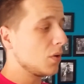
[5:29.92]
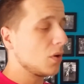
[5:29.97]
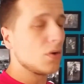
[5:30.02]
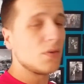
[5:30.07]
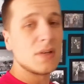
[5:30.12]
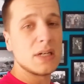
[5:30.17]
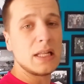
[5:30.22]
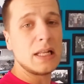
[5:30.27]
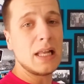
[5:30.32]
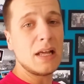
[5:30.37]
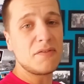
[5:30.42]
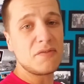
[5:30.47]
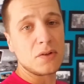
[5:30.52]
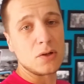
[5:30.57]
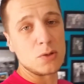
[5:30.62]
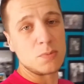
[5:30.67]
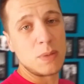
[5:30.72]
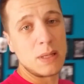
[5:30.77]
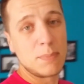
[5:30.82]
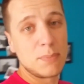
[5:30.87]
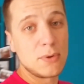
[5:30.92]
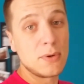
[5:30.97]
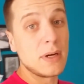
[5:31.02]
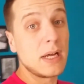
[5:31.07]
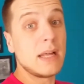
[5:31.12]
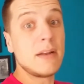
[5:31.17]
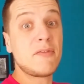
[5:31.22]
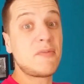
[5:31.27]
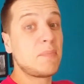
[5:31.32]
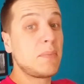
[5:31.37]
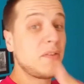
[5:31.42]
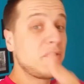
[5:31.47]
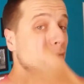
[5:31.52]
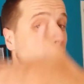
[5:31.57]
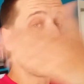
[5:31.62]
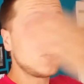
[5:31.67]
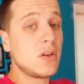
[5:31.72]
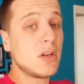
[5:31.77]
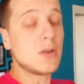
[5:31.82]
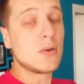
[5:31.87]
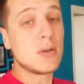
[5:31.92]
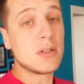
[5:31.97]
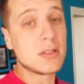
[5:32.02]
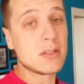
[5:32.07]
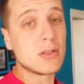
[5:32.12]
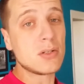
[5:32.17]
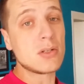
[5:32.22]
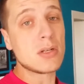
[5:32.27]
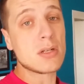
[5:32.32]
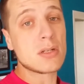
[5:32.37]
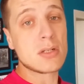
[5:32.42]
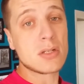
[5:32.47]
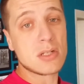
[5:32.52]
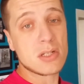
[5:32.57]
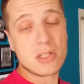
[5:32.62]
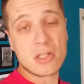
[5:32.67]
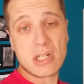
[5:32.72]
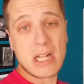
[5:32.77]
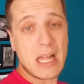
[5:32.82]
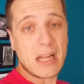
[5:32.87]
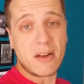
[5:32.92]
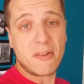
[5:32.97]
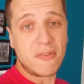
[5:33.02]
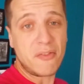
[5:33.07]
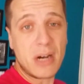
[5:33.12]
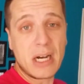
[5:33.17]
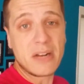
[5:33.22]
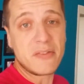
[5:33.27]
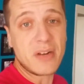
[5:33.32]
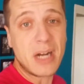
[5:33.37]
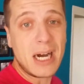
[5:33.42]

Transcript: already left those people, and before you know it, you just slack five